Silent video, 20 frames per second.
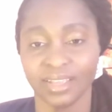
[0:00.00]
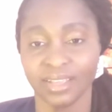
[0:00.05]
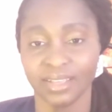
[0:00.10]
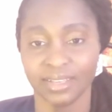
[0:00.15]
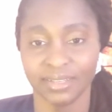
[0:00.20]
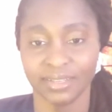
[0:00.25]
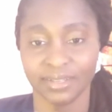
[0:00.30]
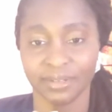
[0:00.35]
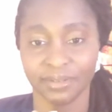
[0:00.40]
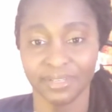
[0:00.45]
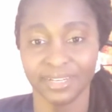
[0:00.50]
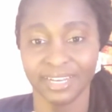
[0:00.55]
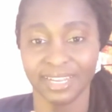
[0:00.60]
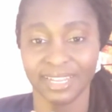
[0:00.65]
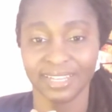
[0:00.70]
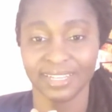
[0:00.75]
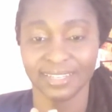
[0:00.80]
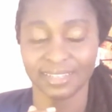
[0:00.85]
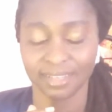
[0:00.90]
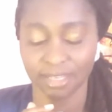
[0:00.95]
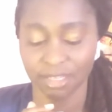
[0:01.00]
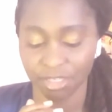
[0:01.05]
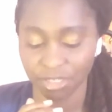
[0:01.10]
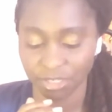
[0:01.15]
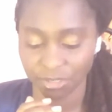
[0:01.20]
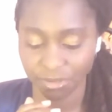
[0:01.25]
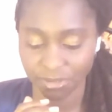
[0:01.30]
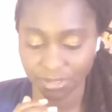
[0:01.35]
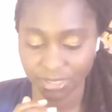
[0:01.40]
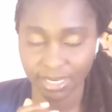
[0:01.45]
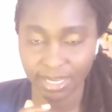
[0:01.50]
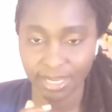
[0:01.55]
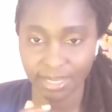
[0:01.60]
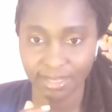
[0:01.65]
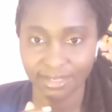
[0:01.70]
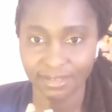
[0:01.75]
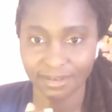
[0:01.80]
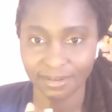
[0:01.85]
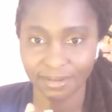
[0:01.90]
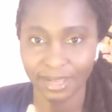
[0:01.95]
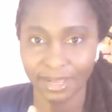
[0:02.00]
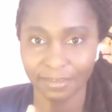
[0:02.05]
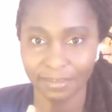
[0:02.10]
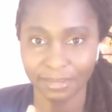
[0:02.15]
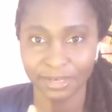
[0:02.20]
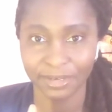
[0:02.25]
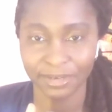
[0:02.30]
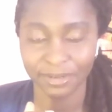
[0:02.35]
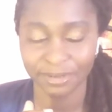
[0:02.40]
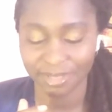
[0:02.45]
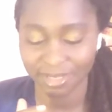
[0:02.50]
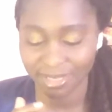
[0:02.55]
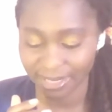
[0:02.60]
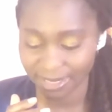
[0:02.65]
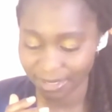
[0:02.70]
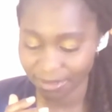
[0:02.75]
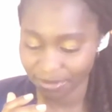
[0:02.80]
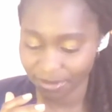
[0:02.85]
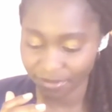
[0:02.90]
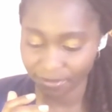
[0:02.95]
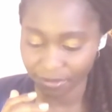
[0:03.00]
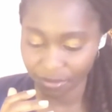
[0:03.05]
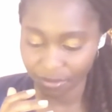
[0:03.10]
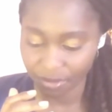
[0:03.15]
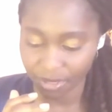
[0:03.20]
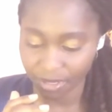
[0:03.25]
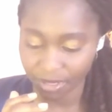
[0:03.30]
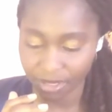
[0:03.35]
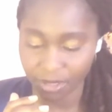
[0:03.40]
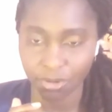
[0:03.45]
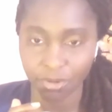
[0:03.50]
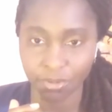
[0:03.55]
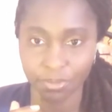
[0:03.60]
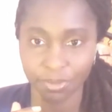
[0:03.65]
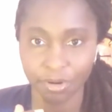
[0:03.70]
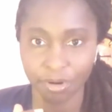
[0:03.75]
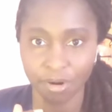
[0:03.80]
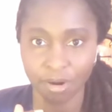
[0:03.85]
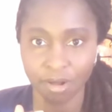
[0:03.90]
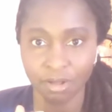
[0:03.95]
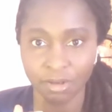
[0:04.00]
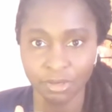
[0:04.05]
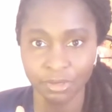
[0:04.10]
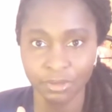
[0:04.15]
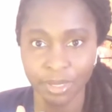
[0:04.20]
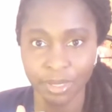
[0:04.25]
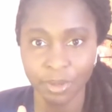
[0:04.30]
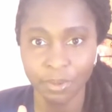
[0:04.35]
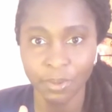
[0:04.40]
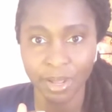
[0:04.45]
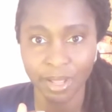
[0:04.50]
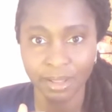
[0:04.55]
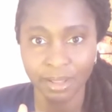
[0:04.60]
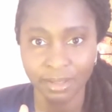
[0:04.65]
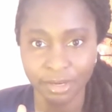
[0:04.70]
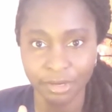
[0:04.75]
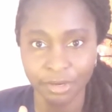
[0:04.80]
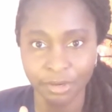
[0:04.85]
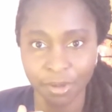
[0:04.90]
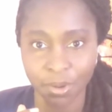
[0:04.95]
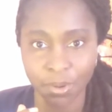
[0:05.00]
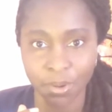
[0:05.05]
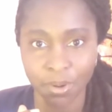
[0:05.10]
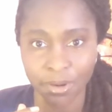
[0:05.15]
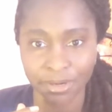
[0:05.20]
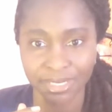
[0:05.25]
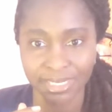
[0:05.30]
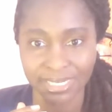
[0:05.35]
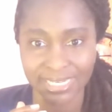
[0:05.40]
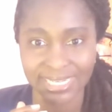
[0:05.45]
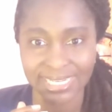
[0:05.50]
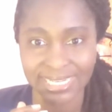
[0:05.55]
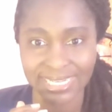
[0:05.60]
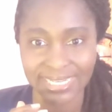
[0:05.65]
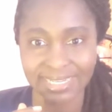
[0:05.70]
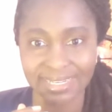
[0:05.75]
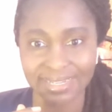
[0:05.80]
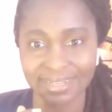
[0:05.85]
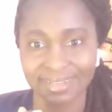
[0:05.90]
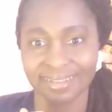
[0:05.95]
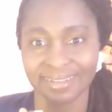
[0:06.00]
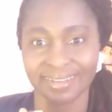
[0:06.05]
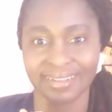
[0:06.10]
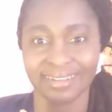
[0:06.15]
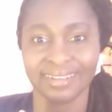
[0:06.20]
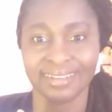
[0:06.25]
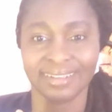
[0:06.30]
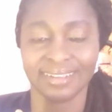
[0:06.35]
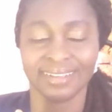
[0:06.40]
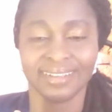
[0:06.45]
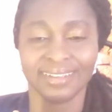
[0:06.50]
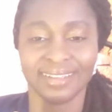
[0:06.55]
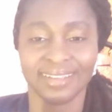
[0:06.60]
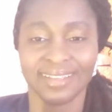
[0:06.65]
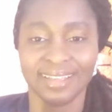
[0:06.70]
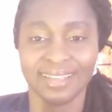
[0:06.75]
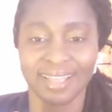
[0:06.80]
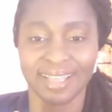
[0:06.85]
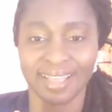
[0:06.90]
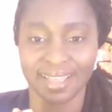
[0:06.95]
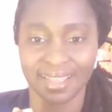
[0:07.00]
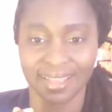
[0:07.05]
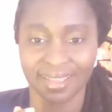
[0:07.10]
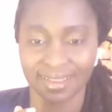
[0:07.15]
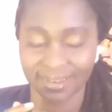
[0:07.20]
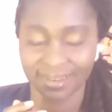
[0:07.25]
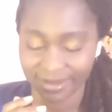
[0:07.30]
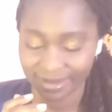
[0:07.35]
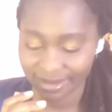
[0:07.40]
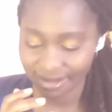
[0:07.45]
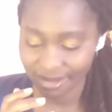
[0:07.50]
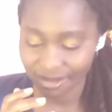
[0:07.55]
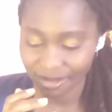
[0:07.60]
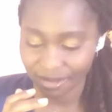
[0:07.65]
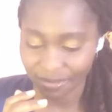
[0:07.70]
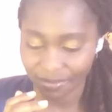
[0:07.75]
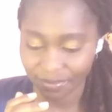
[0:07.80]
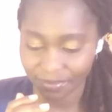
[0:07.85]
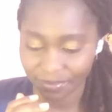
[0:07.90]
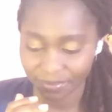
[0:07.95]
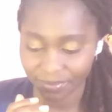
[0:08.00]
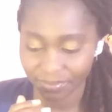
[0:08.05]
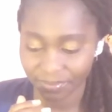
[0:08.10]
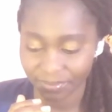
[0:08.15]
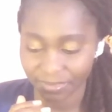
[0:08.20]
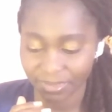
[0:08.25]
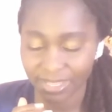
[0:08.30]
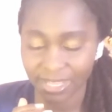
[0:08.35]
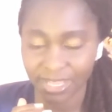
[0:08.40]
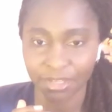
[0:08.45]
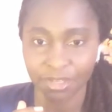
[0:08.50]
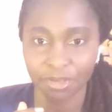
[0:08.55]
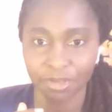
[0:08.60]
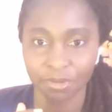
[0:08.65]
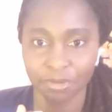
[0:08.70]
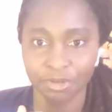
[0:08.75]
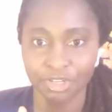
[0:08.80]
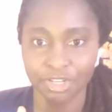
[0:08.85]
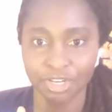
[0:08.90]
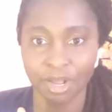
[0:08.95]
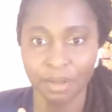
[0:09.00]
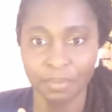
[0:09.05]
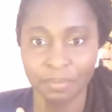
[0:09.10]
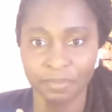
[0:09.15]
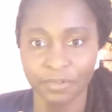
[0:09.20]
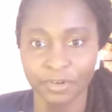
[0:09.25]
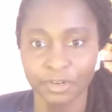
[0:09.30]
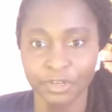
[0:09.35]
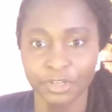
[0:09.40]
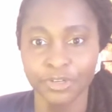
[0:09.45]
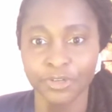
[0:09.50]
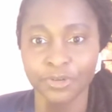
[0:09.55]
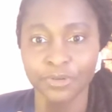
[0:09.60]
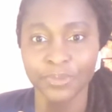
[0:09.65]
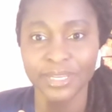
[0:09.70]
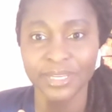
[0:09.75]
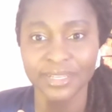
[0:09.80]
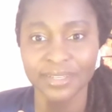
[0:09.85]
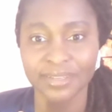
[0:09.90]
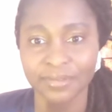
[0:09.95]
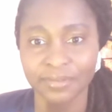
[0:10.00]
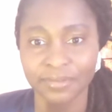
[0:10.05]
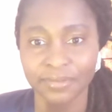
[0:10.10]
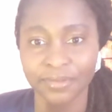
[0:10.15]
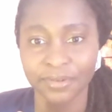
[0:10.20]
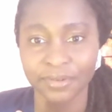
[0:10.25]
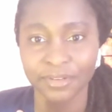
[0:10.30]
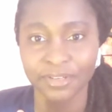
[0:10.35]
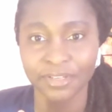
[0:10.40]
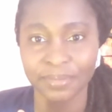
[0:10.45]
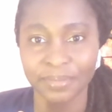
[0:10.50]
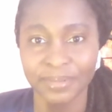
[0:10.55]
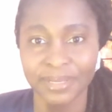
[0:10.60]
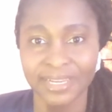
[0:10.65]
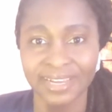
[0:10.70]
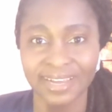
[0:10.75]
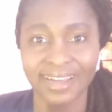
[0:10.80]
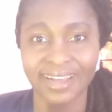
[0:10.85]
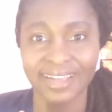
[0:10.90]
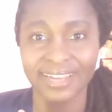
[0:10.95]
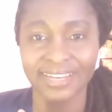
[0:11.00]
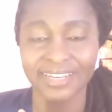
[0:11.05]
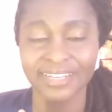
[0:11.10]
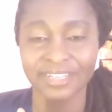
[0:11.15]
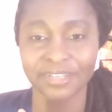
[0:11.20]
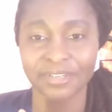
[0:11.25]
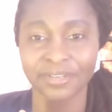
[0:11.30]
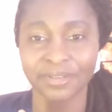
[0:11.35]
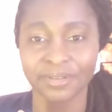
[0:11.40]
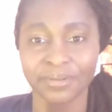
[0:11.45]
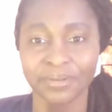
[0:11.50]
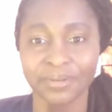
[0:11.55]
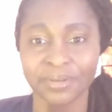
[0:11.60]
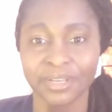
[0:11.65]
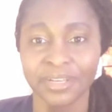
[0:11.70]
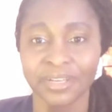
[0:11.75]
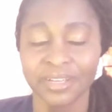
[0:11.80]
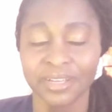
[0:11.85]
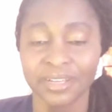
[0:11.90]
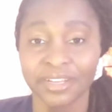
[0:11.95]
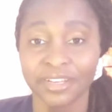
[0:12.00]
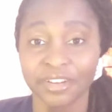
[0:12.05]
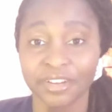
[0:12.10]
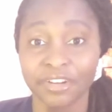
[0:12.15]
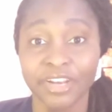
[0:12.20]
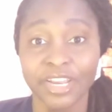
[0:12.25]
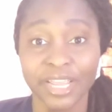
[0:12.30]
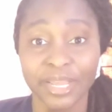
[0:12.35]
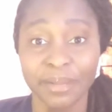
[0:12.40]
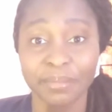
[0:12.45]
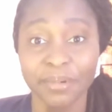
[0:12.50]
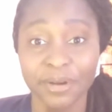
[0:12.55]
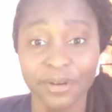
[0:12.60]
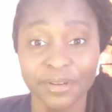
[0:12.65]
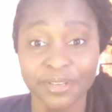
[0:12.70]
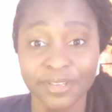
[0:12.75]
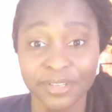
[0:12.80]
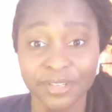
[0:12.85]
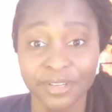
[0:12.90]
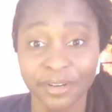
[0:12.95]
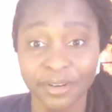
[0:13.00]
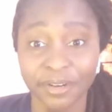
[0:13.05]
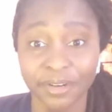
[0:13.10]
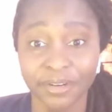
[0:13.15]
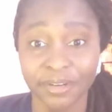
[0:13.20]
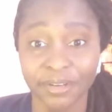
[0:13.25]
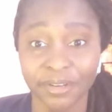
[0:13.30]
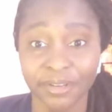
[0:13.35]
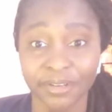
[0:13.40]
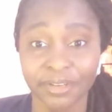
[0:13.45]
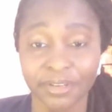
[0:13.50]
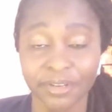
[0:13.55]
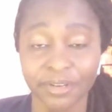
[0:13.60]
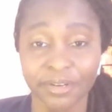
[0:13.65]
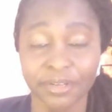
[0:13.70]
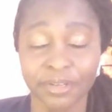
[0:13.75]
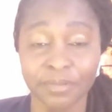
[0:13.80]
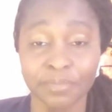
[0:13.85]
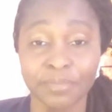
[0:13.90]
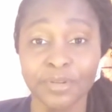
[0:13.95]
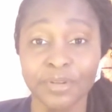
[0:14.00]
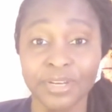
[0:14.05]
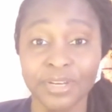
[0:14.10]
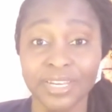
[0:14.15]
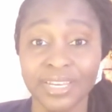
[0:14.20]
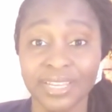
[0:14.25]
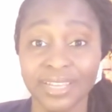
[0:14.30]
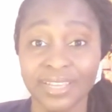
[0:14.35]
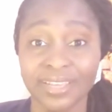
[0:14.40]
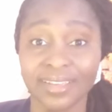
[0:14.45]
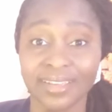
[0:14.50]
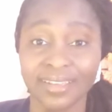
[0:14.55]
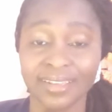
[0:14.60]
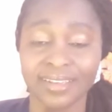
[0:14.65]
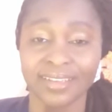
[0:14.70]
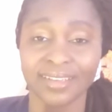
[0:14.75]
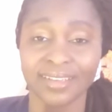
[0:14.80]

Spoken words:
So today's Tuesday, so happy Tuesday to everyone. I hope you're all doing well in your quarantine, and that you shop for 2 weeks of food to be kind to your neighbors, your community,